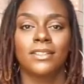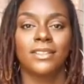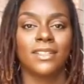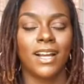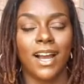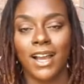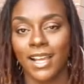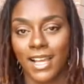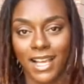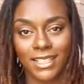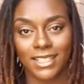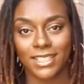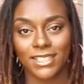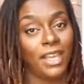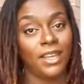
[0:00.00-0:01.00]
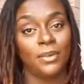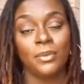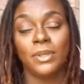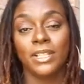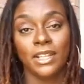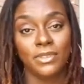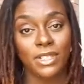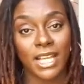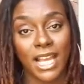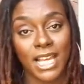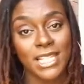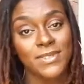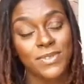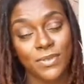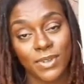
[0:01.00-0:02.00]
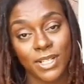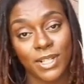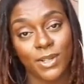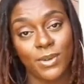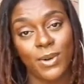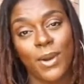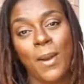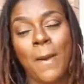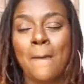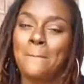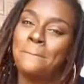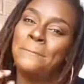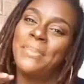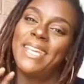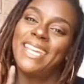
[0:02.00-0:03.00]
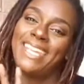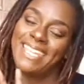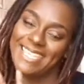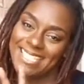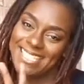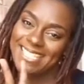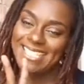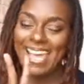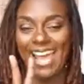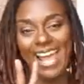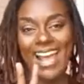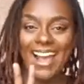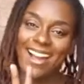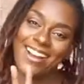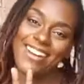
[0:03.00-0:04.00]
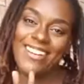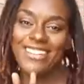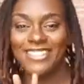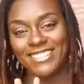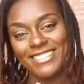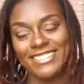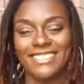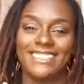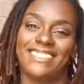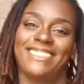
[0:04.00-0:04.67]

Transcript: God got this. We love you guys for real. Peace out.